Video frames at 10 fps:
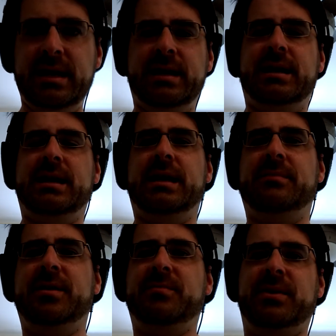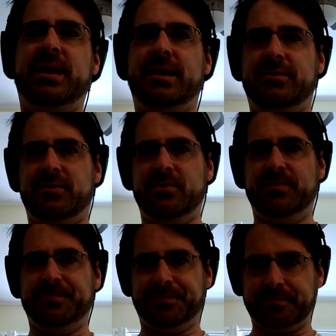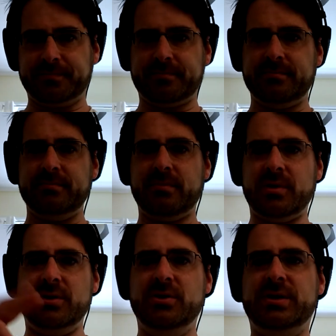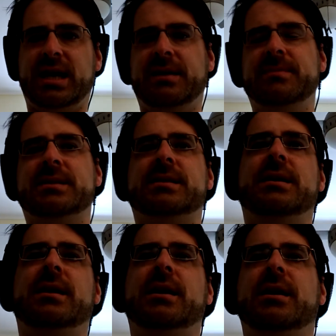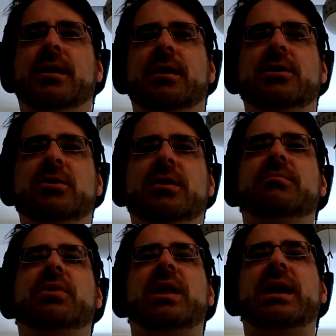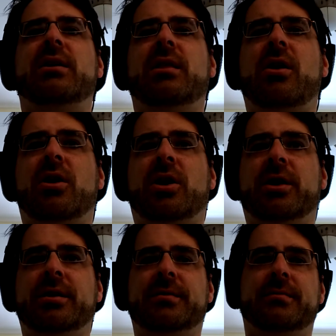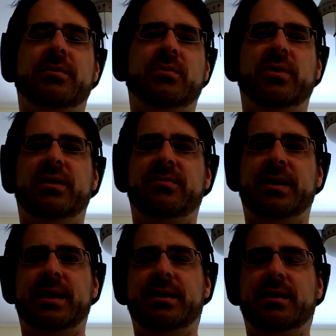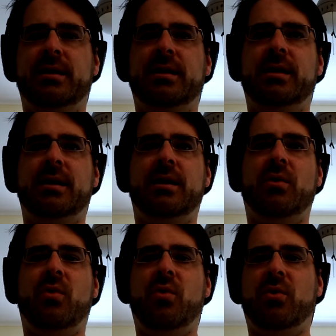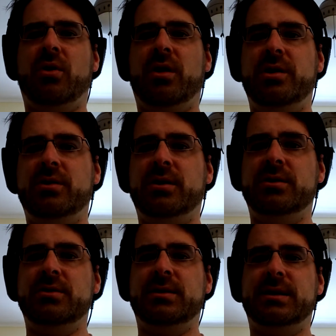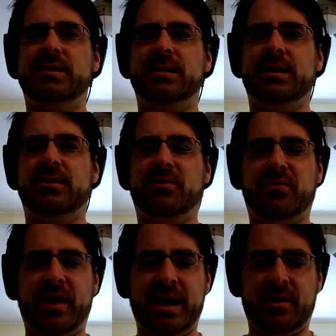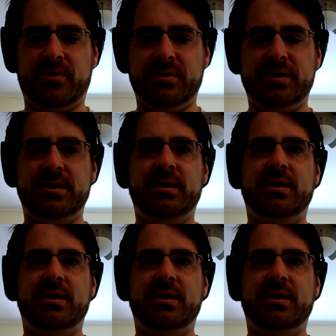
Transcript: and I'm going to play it through 2 times. You can play along with me, or you can do this in the round,